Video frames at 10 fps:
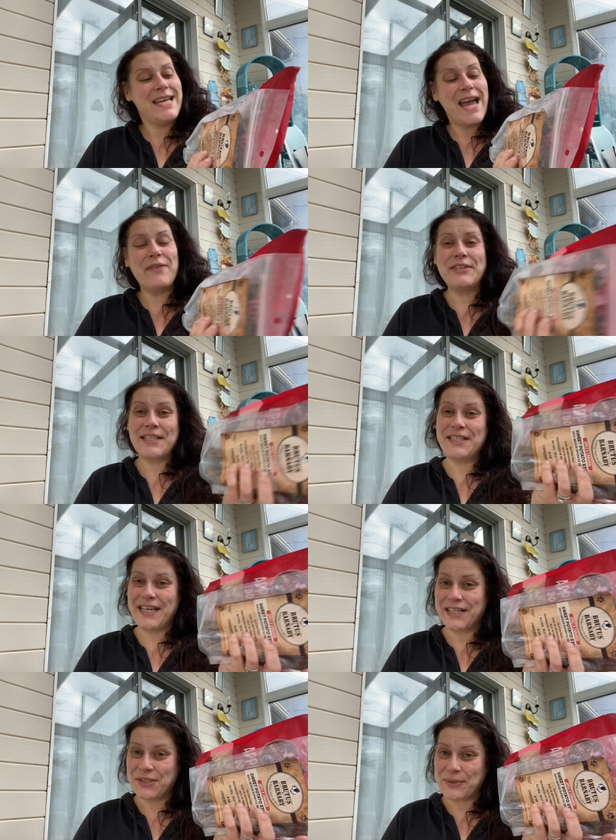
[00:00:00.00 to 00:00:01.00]
Ever since he
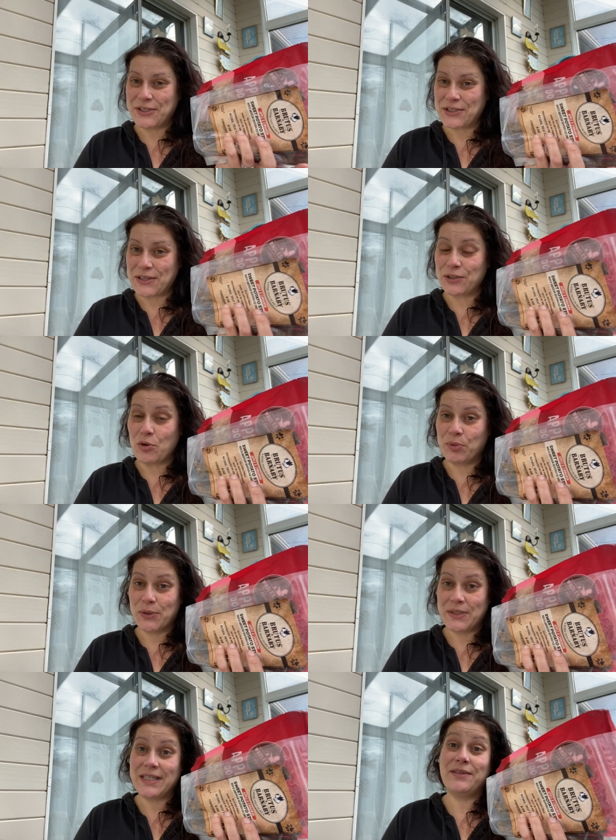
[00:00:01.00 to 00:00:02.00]
got switched to the low
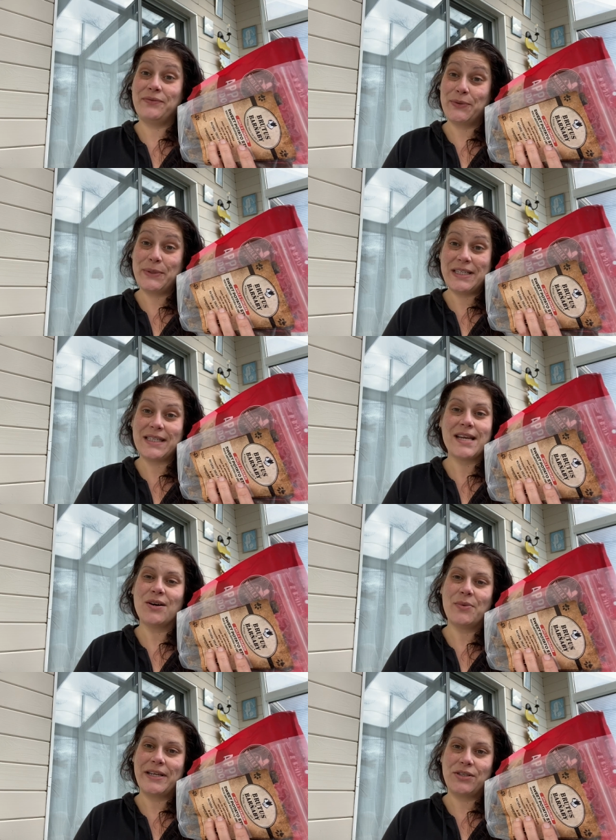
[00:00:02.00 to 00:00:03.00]
protein food, he's like
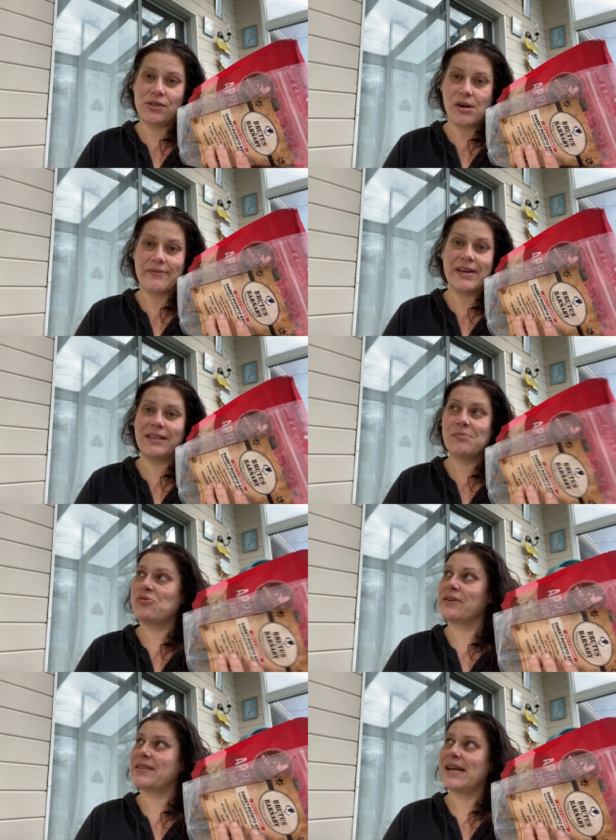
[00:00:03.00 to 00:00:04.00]
always starving, the
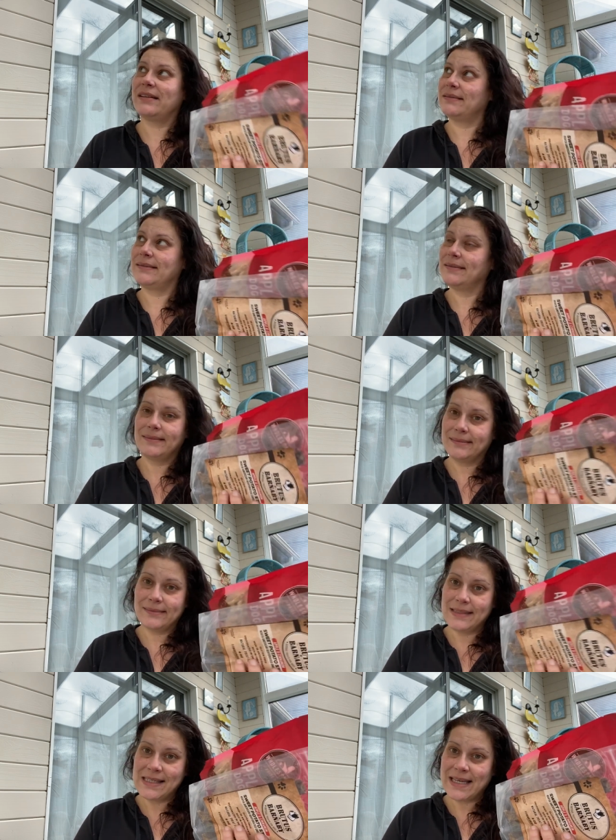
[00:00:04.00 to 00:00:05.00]
poor thing.
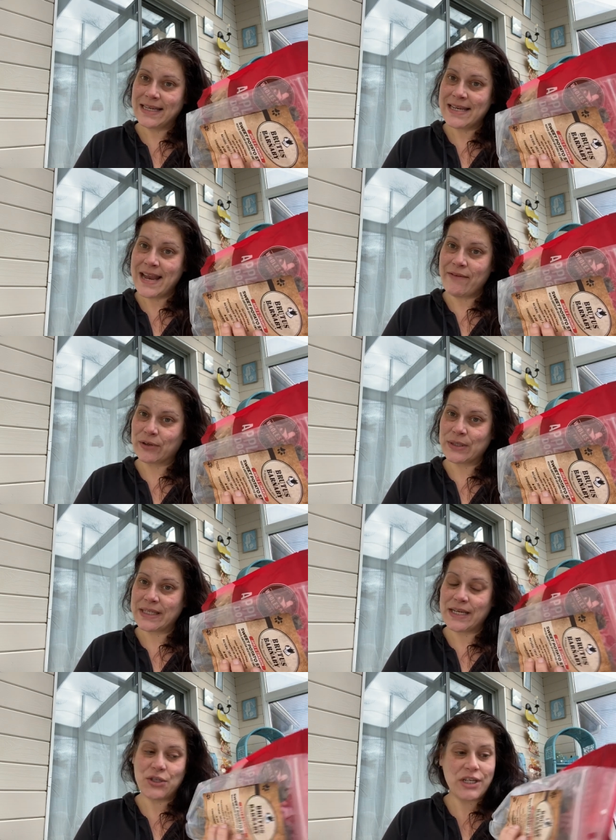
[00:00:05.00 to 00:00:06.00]
He's like never
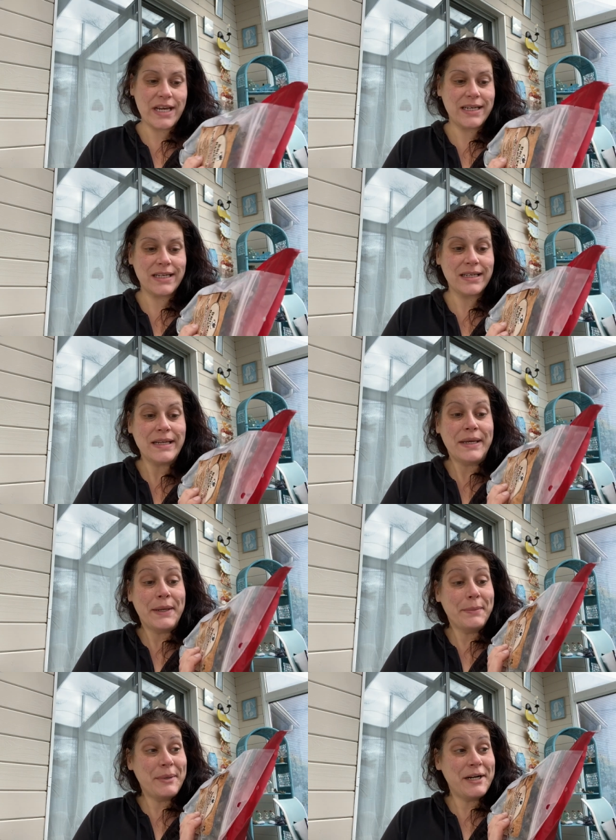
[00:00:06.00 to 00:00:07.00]
satiated. But